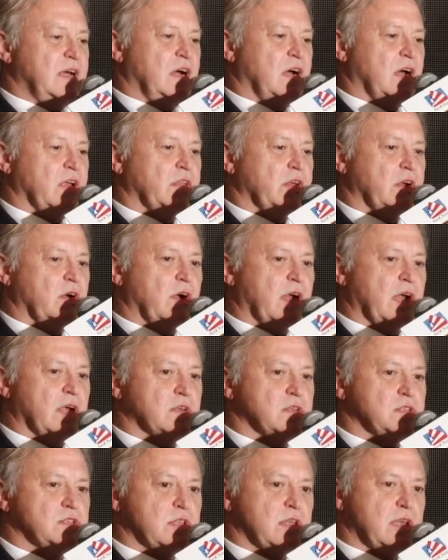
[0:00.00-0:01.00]
on the
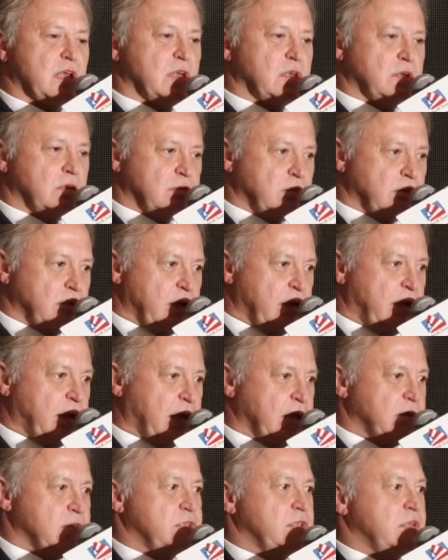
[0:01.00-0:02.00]
grounds that it
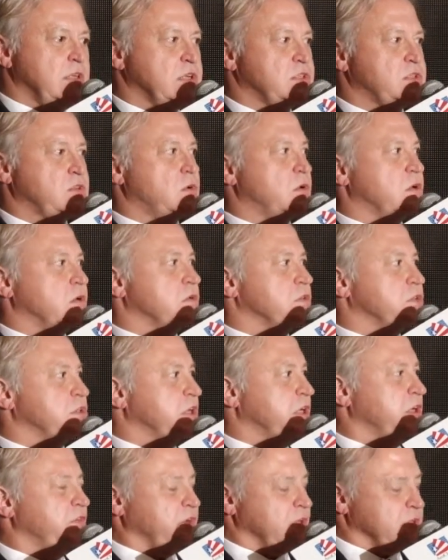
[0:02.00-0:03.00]
had historical
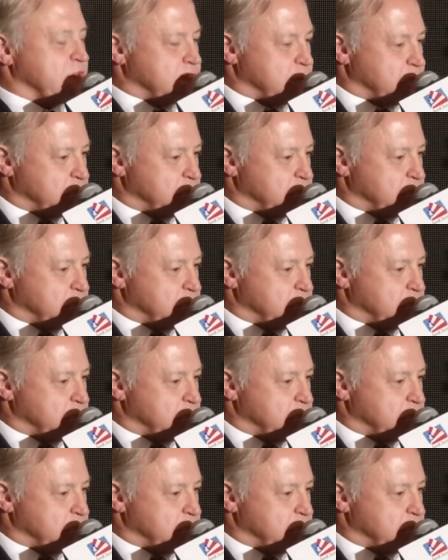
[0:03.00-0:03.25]
significance.